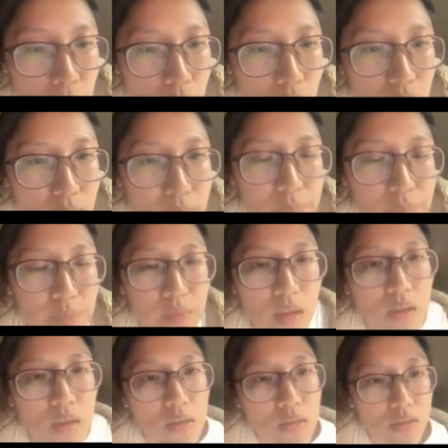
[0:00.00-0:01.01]
Okay,
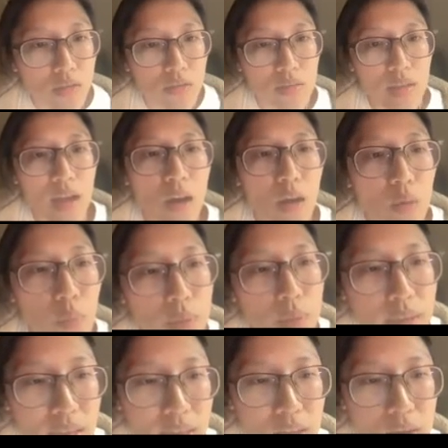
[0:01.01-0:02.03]
so now
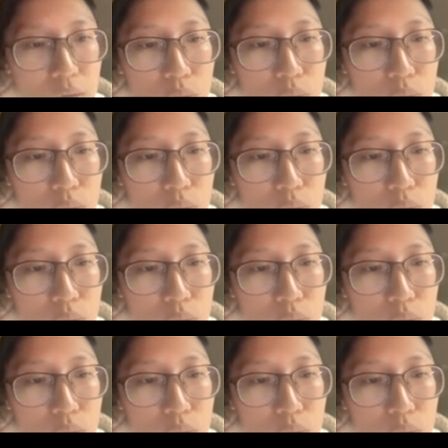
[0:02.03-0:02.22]
we can